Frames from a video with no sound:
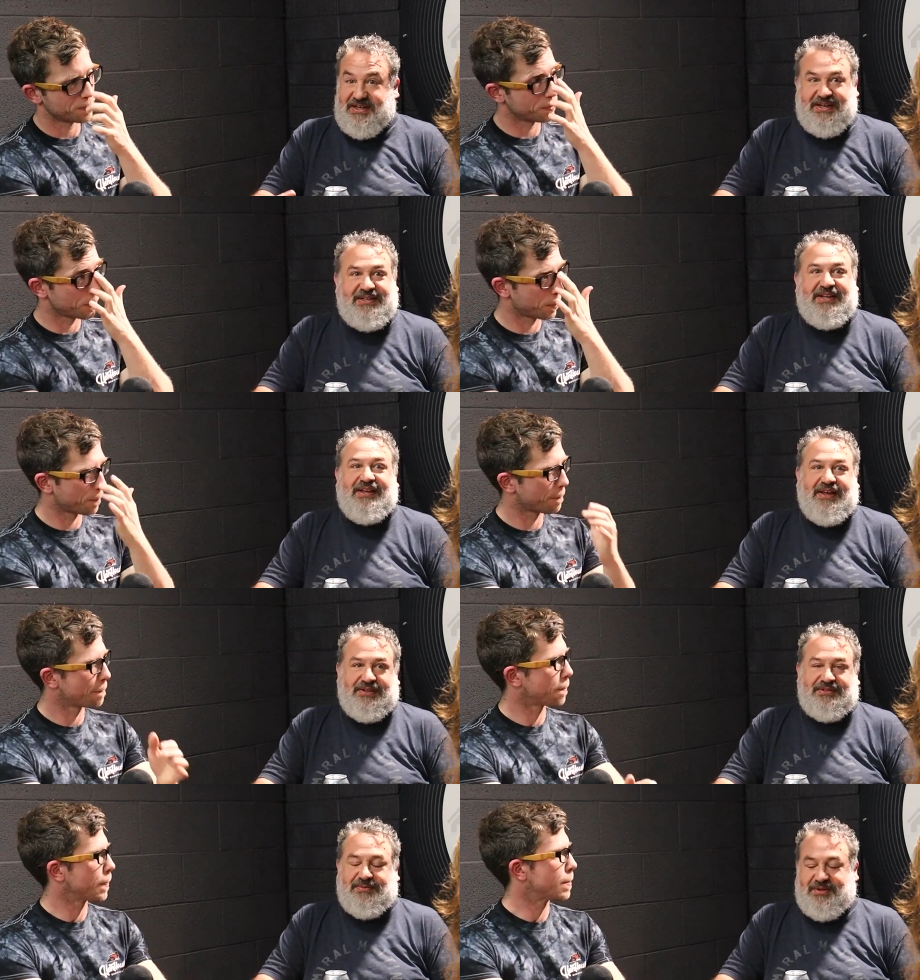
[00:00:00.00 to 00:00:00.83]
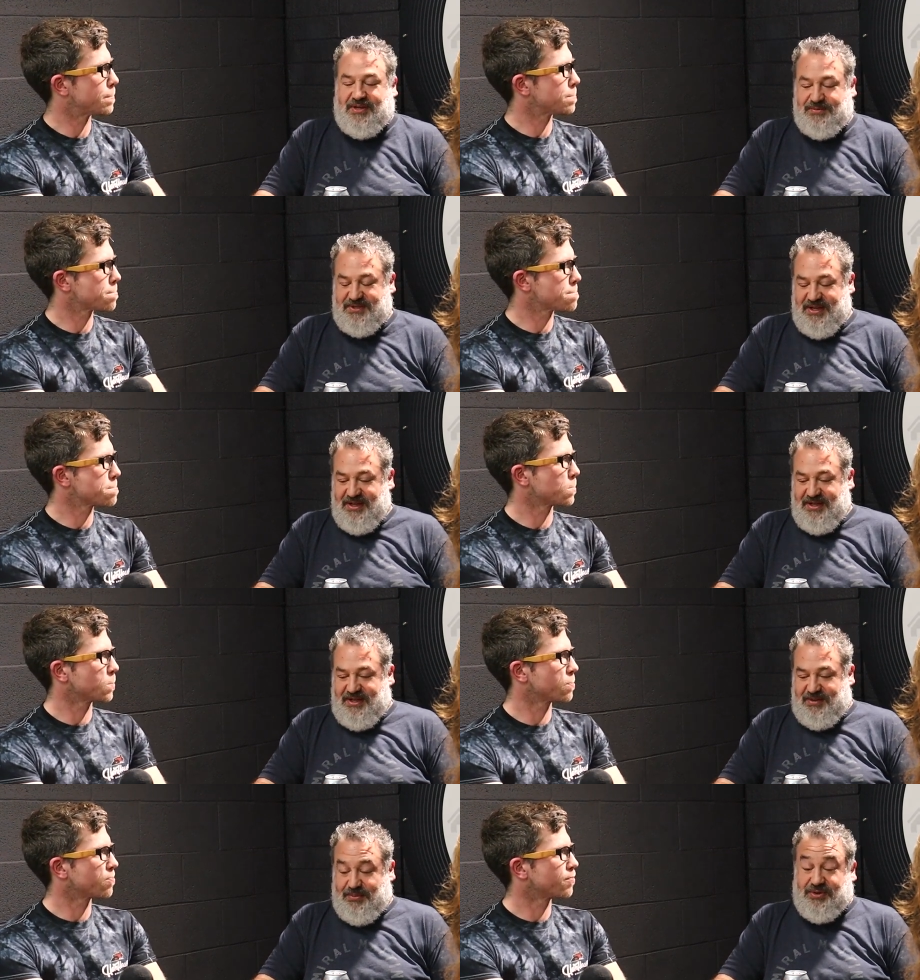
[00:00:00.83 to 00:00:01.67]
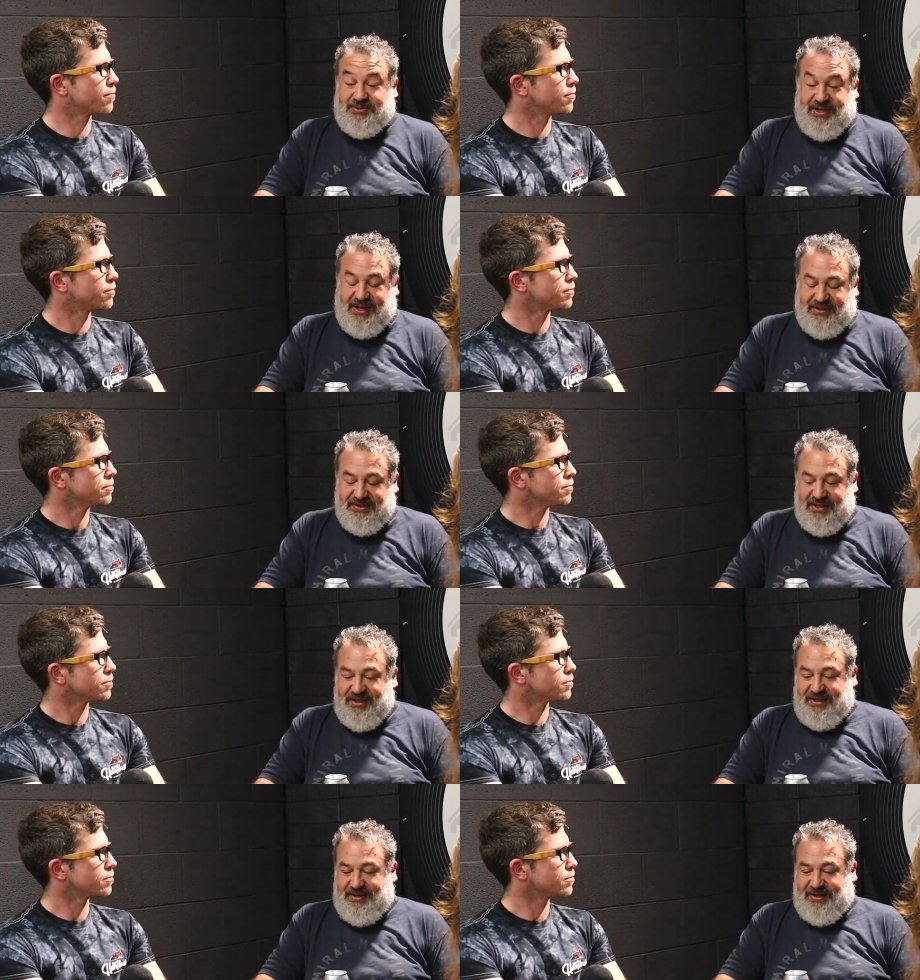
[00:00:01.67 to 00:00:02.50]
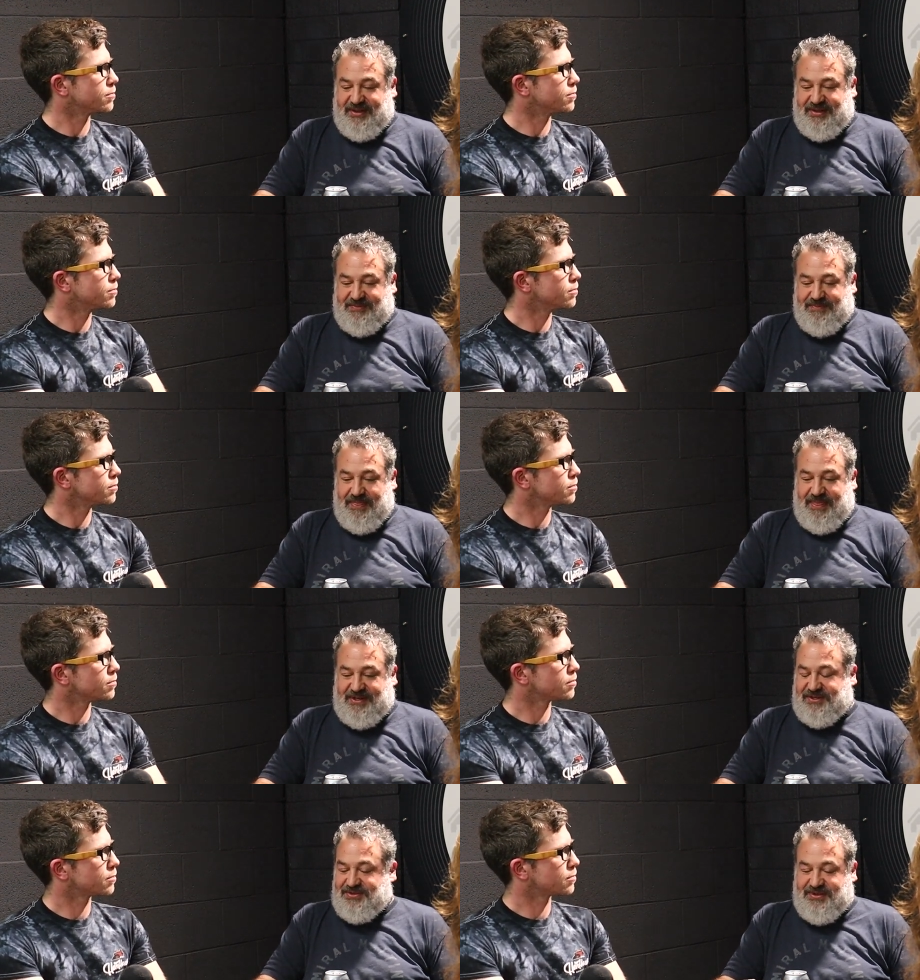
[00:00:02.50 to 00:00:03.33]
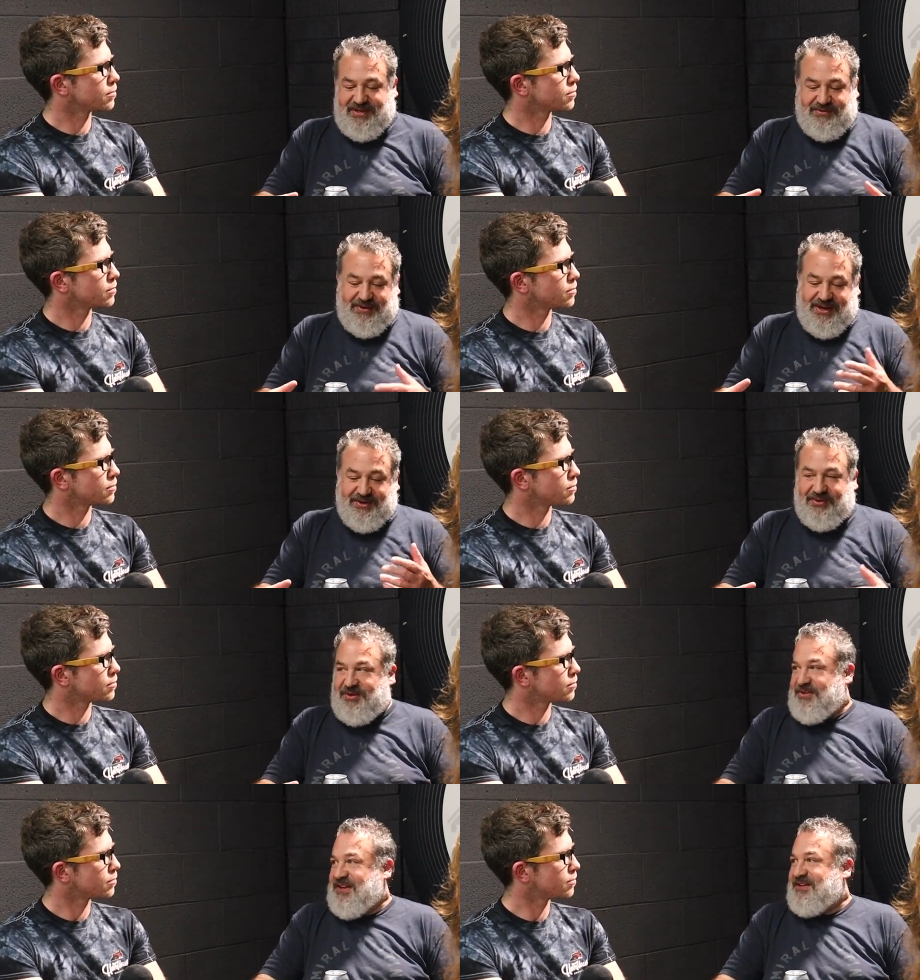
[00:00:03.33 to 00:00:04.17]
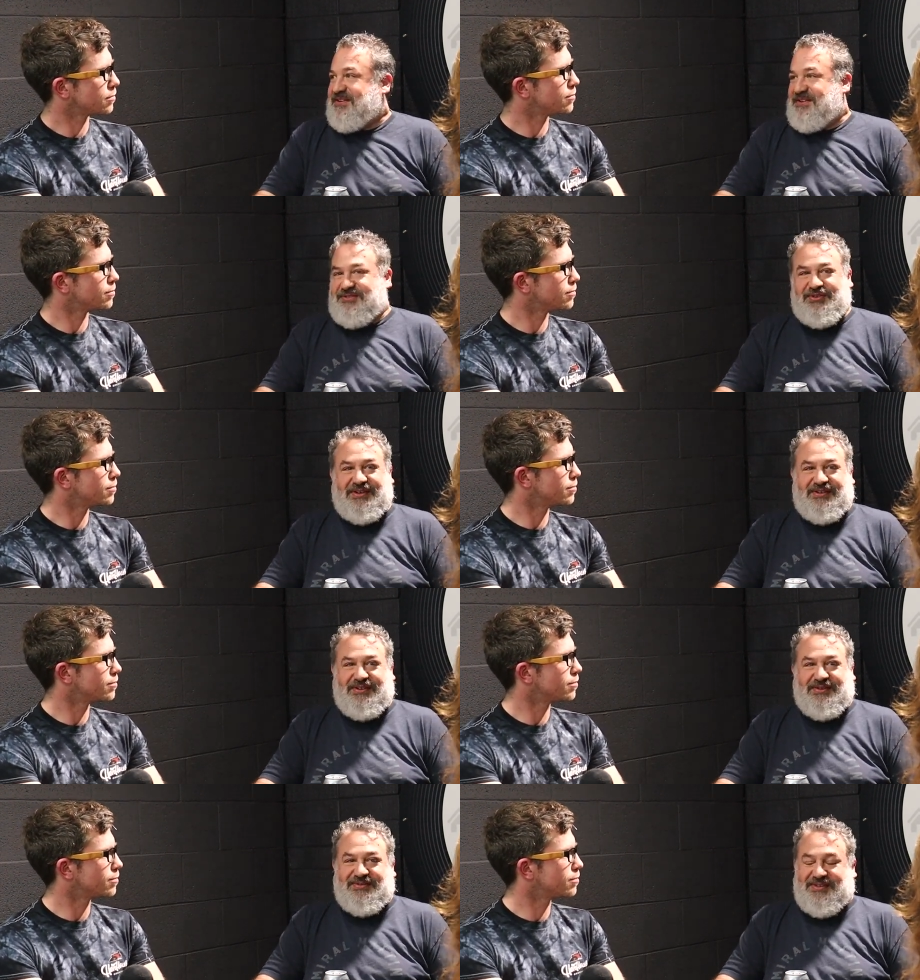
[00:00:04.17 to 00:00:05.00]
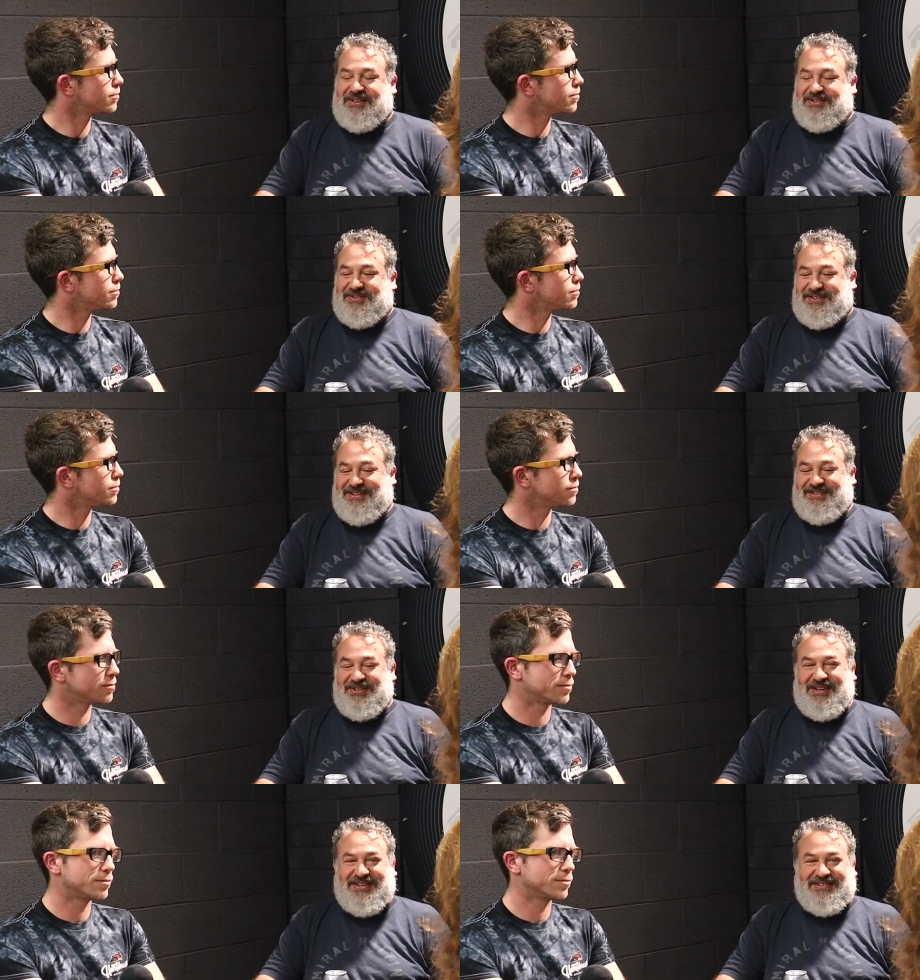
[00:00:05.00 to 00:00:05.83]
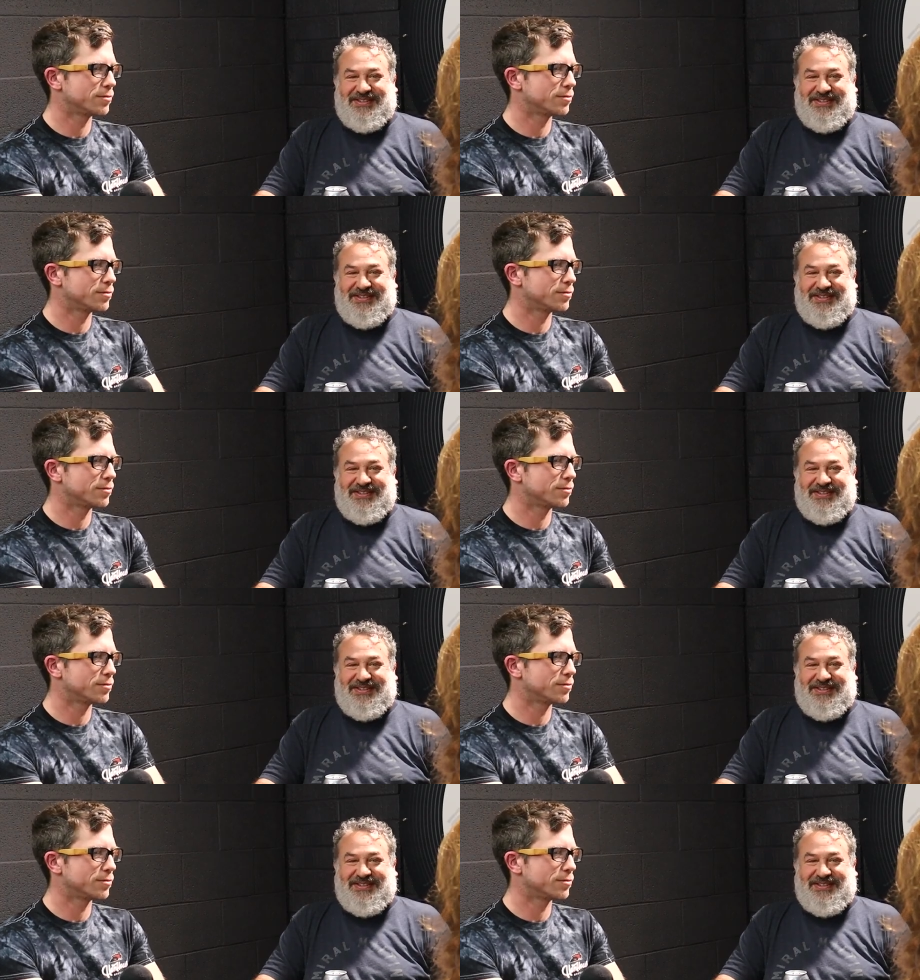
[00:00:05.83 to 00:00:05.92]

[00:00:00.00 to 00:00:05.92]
Speaker 1: 18 kegs sometimes per style. Um, and just trying to wrangle all that and trying to, you know. How do they pick